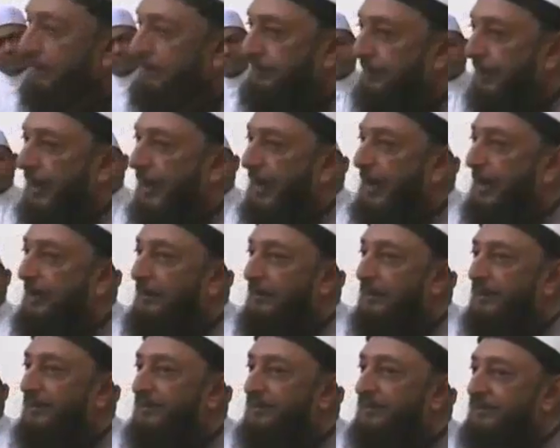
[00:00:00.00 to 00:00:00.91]

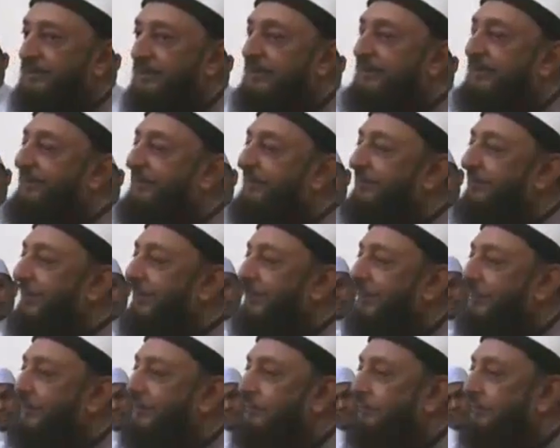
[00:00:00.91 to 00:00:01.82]
Islam insists
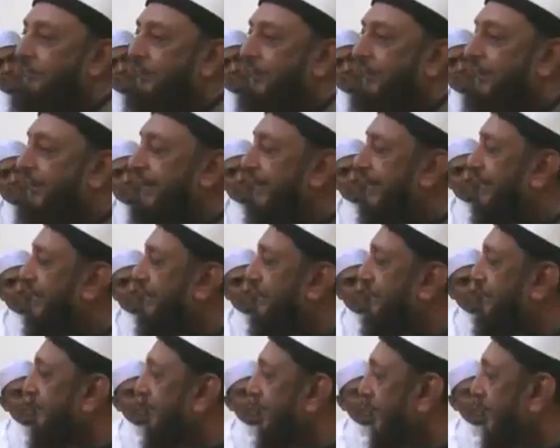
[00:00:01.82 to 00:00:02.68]
on a free and